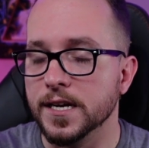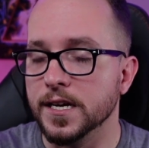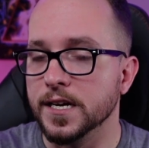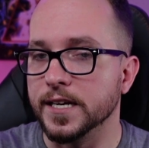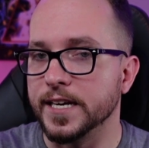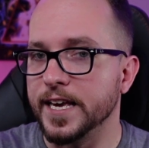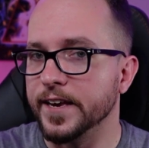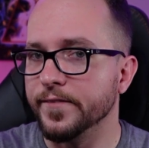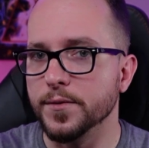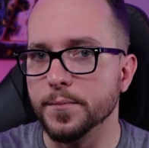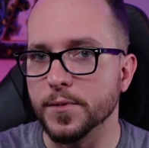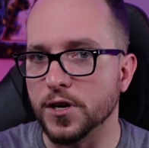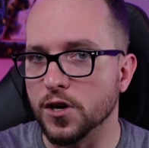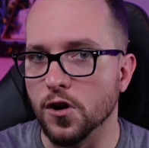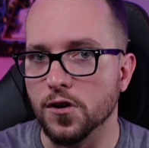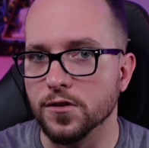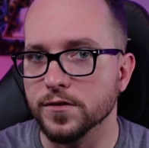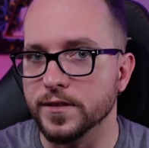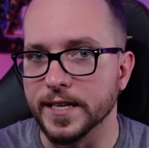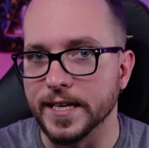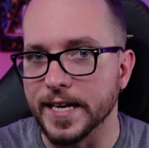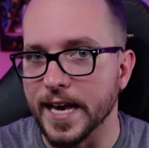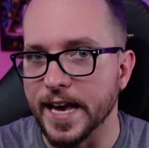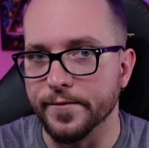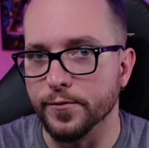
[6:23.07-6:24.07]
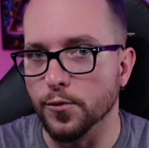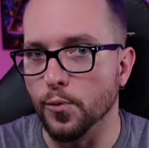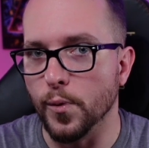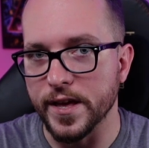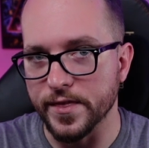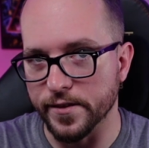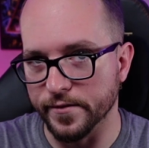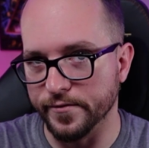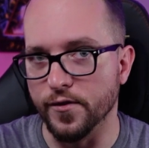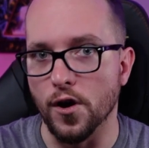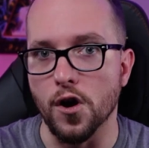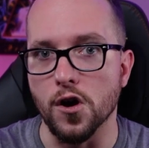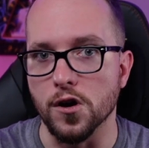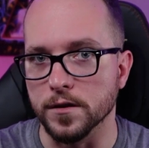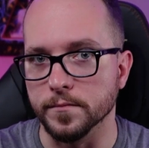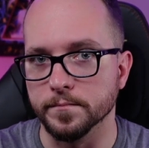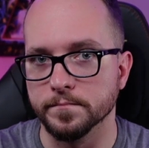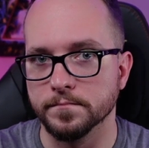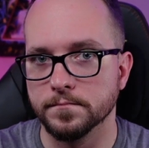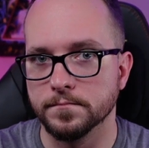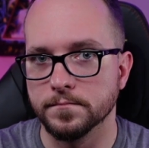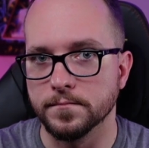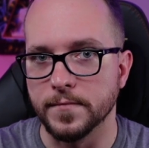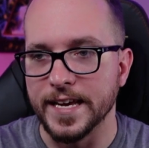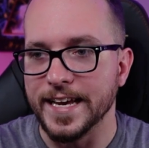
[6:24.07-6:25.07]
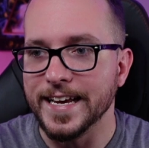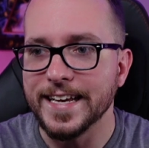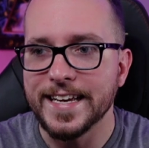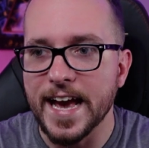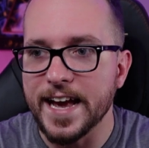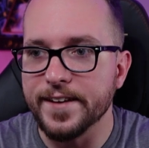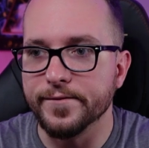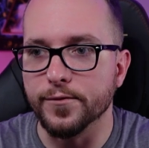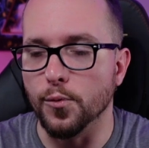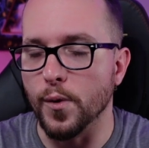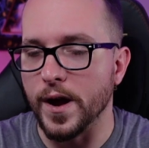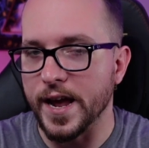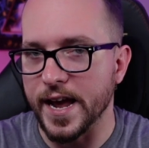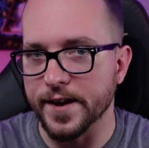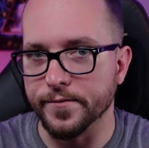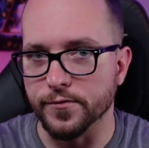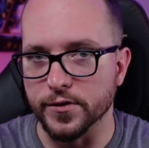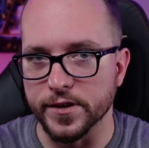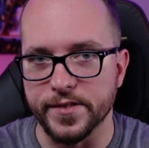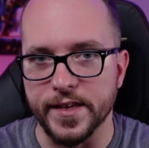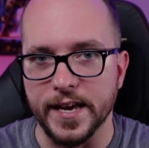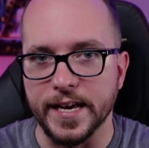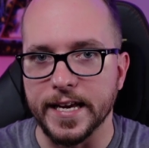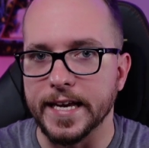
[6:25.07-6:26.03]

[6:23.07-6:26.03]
Kevin McCarthy gave away the farm. He gave away everything.